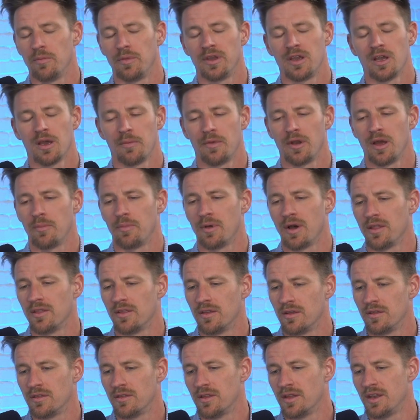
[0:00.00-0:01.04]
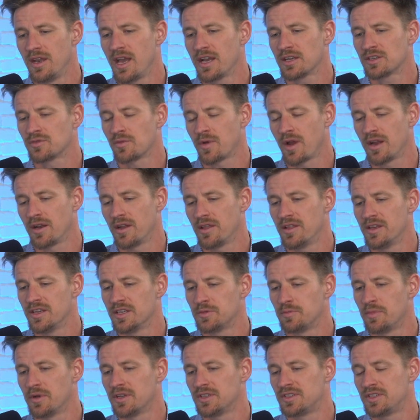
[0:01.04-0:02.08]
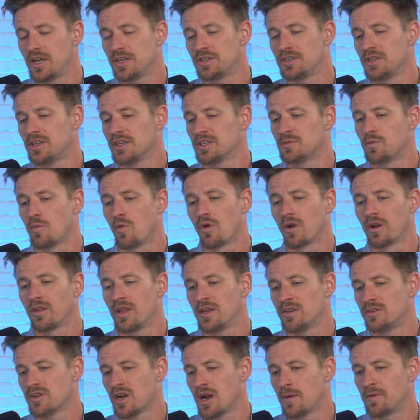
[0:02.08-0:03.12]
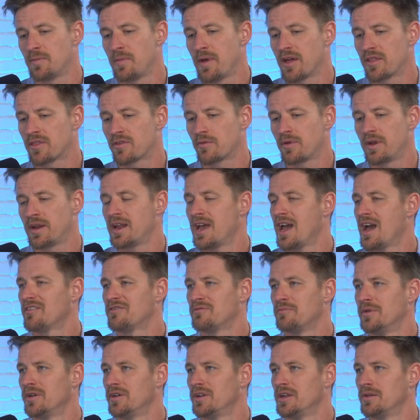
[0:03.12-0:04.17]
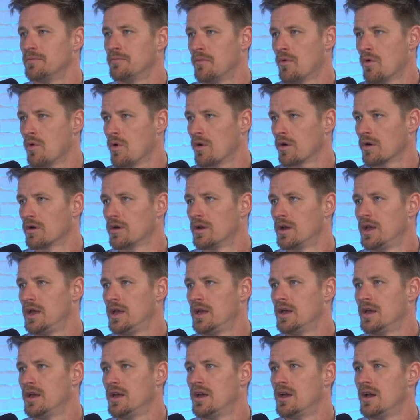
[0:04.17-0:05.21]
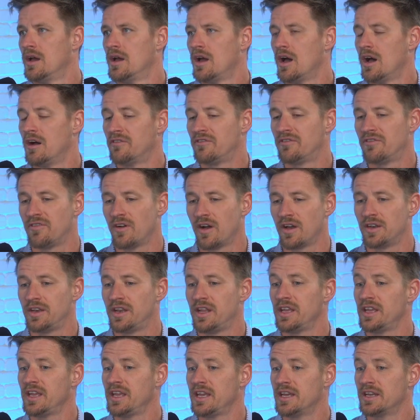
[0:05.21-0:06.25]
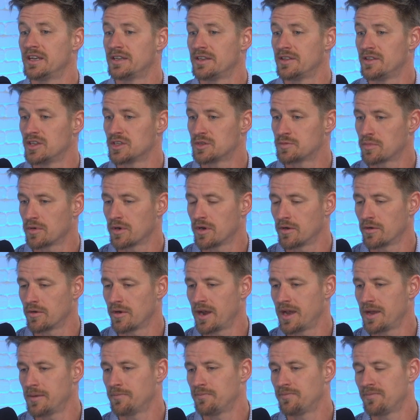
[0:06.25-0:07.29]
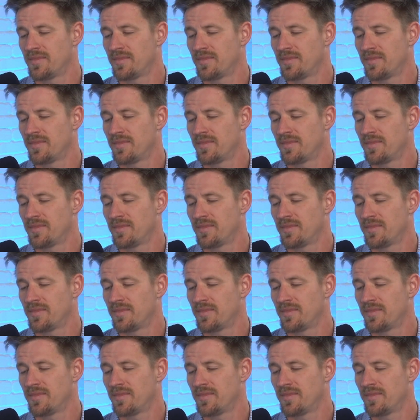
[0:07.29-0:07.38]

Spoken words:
We'll be coming up on the next round of this. But essentially, this morning they dropped about $3.5 million more of funding into this program.